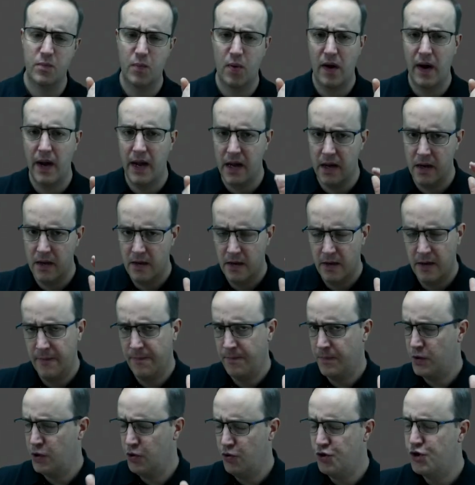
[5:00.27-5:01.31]
prior,
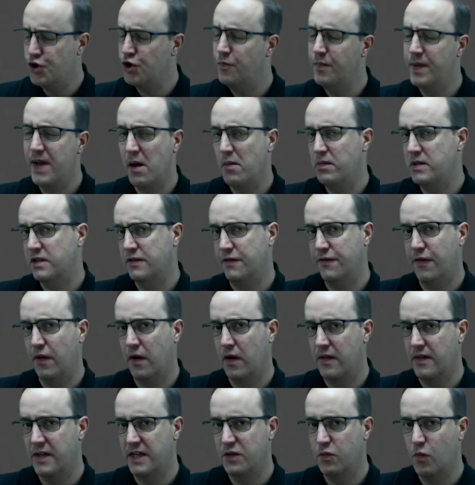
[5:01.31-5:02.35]
you should be able to
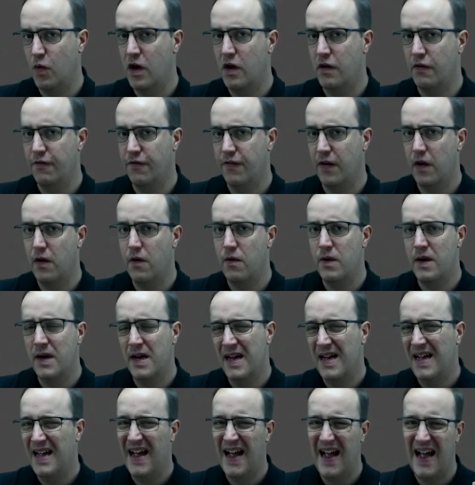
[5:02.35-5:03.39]
follow this workflow,
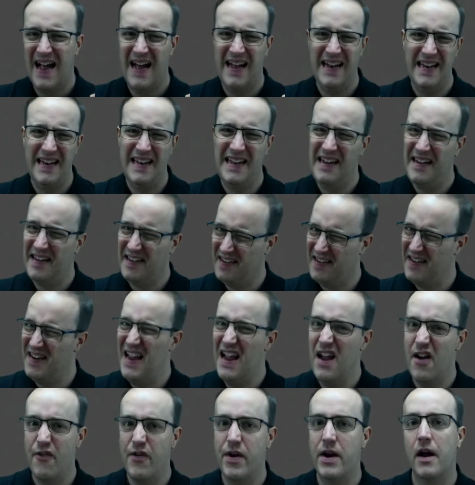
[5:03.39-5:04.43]
and it's
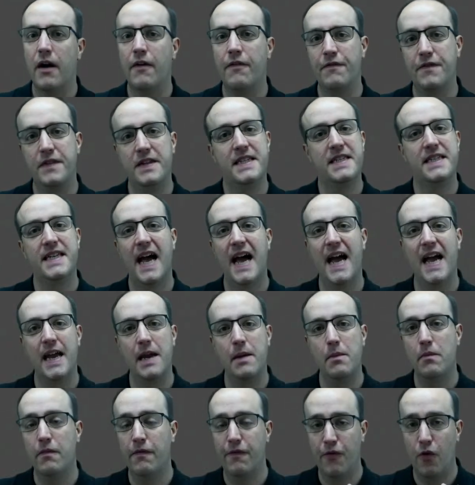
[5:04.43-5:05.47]
near enough the
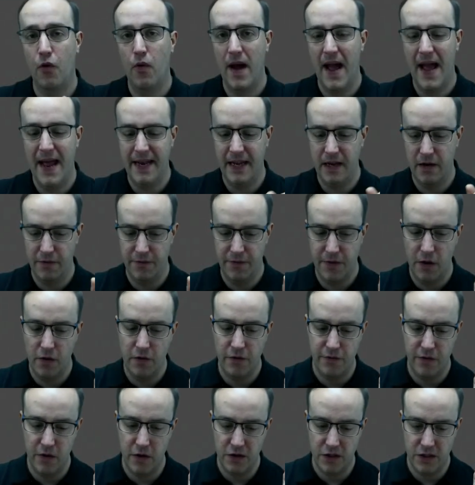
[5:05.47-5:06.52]
same for any of
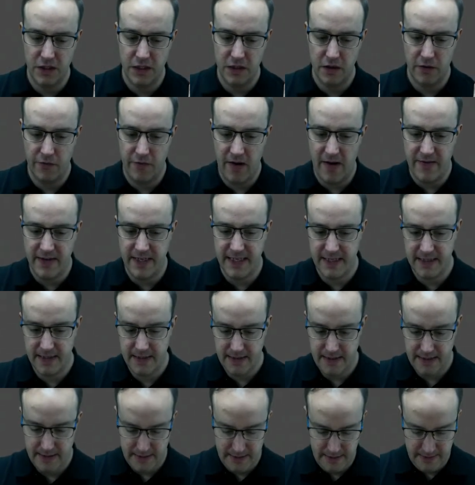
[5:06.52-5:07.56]
those versions of Revit.
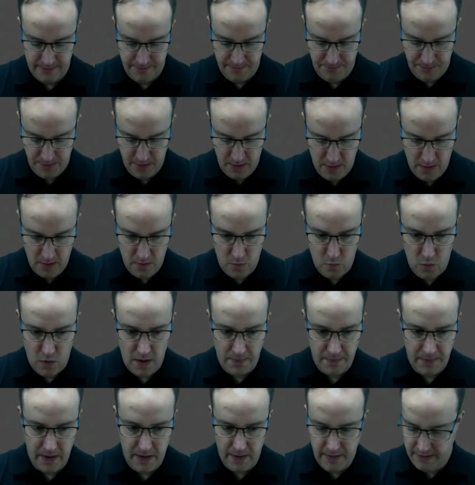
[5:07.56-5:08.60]
What
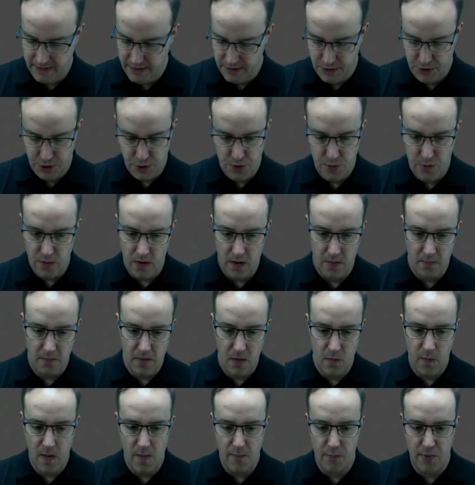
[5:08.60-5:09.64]
I'm going to do on
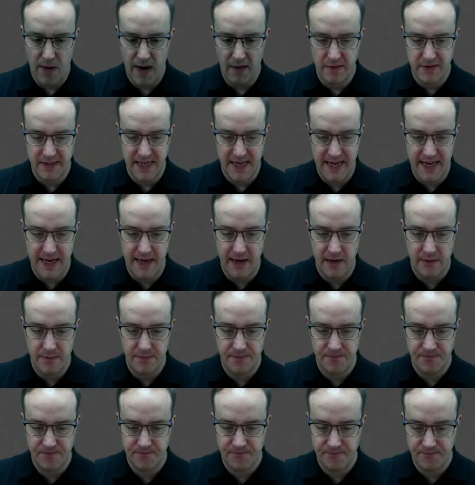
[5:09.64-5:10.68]
my web browser here,
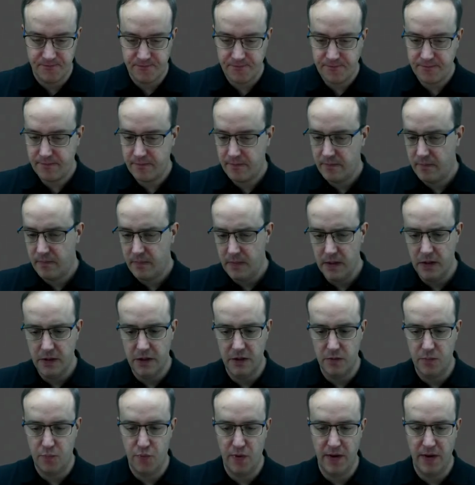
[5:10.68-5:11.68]
just